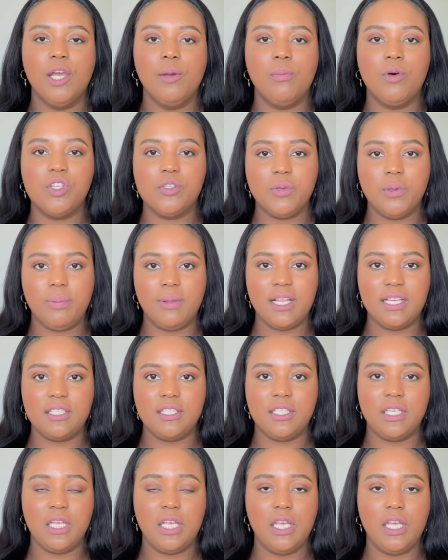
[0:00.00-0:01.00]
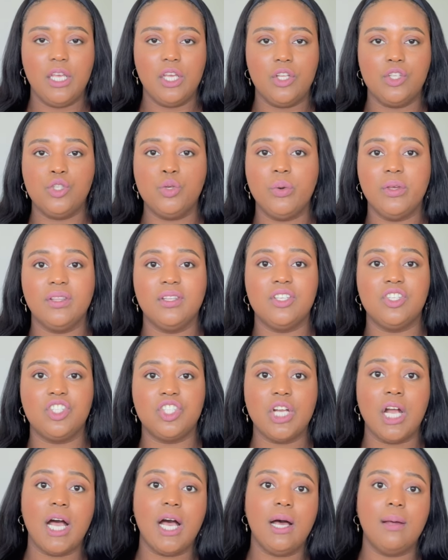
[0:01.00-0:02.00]
Most people I see doing this
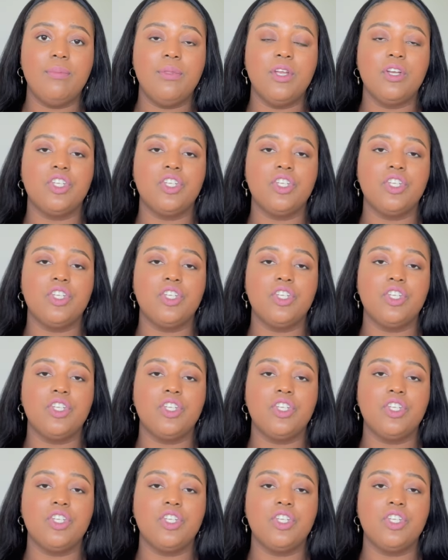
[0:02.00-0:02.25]
job,